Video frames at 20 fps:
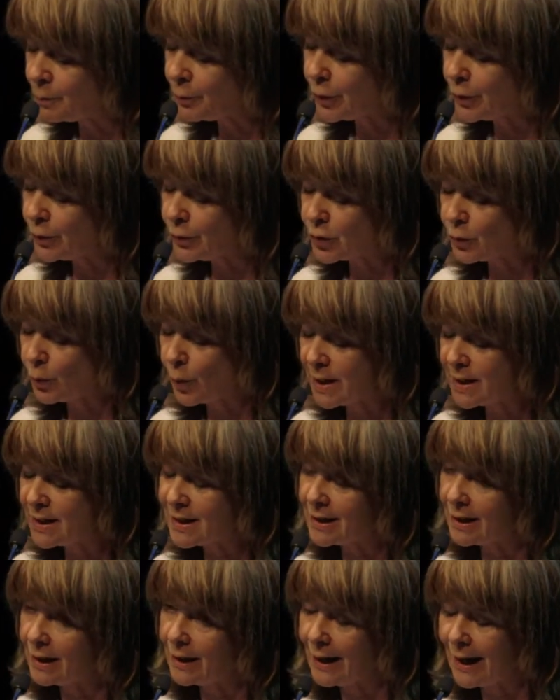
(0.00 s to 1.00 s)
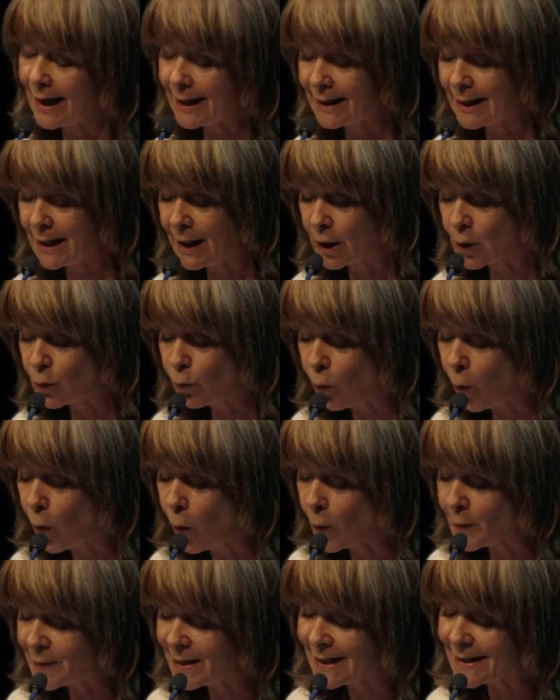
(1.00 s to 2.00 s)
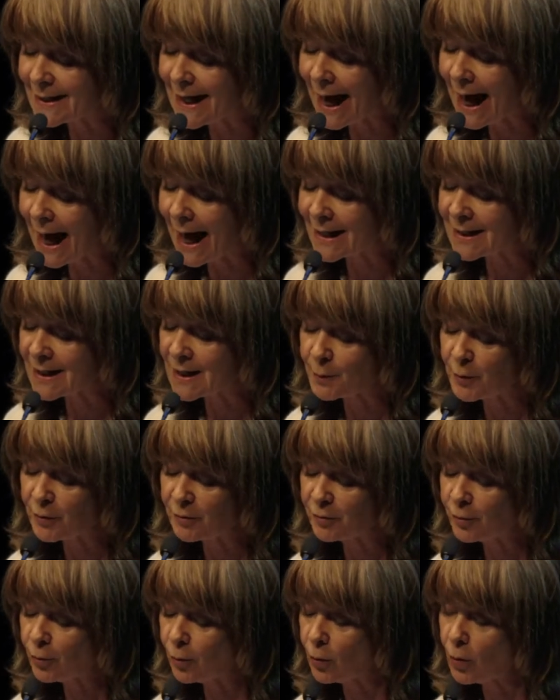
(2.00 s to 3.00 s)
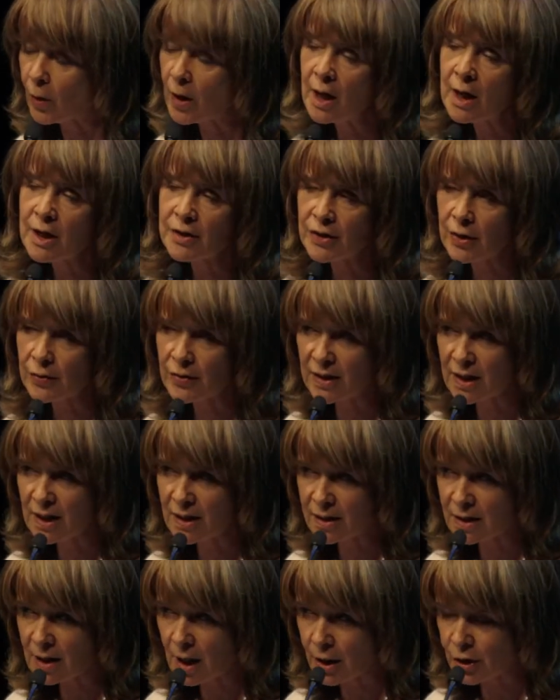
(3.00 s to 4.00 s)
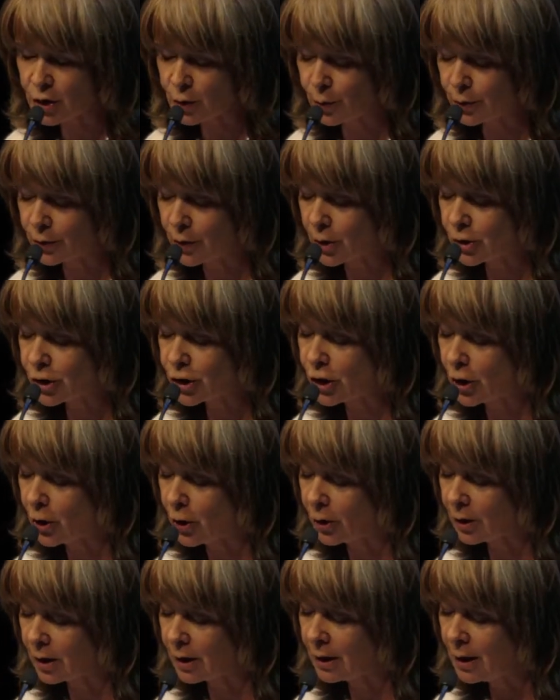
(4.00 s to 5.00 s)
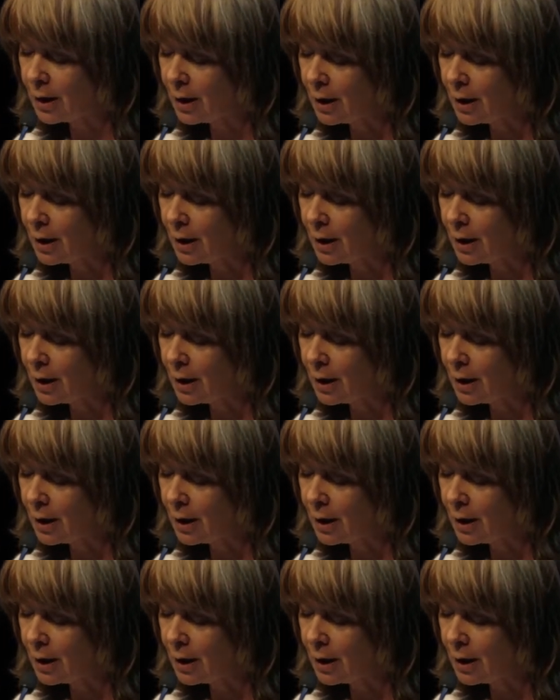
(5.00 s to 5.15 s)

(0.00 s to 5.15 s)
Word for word: brute winter, and he had warmed his hands before so that his touch would not shock.